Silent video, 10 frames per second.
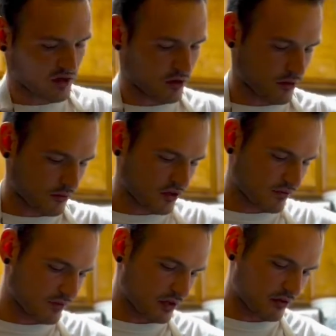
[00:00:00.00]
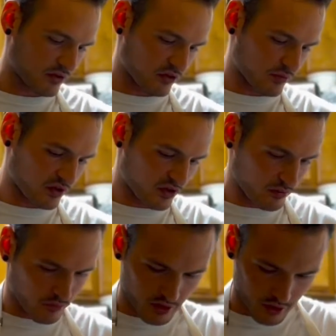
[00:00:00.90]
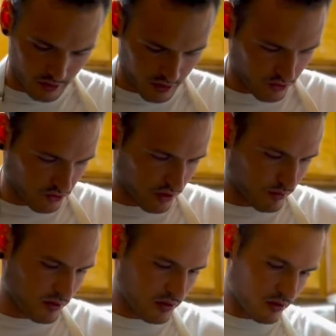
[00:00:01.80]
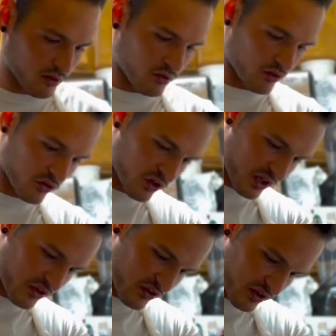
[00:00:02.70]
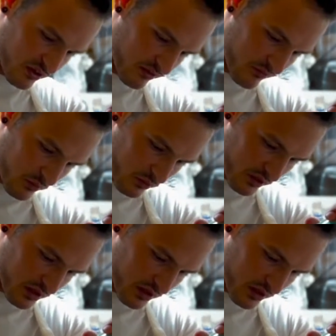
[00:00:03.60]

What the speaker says: Alright, once the vanilla is mixed in, we're going to go ahead and scrape in our sides again, fold in